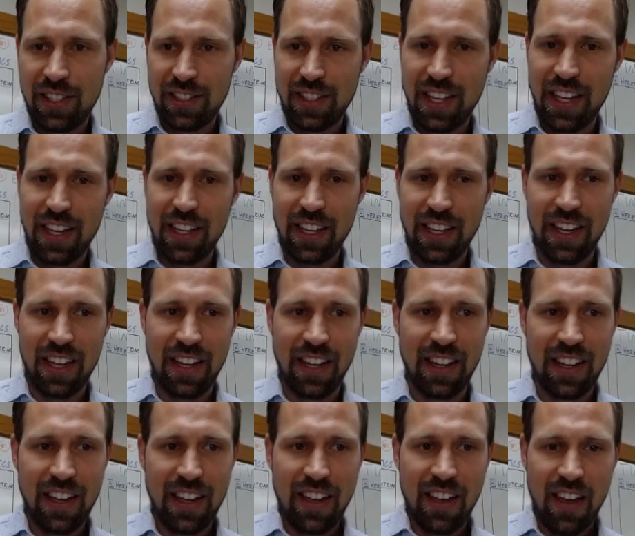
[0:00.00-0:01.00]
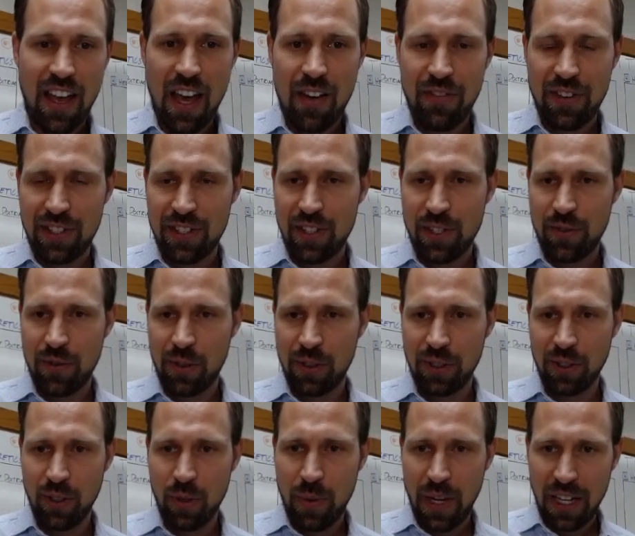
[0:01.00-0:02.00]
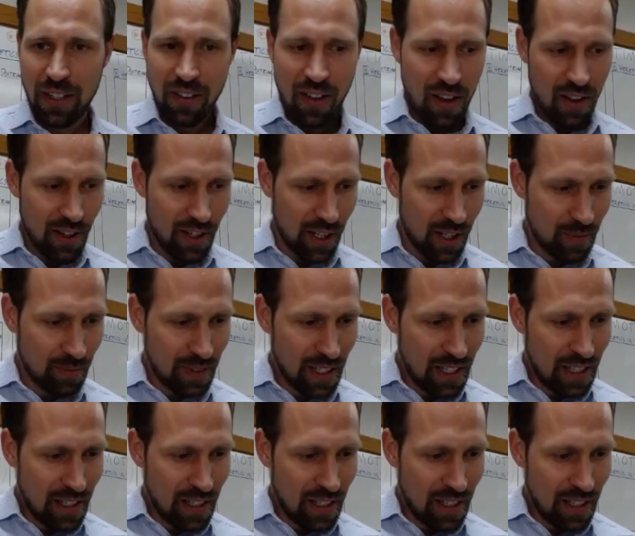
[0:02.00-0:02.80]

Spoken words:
stayed in Ephesus for a little while longer.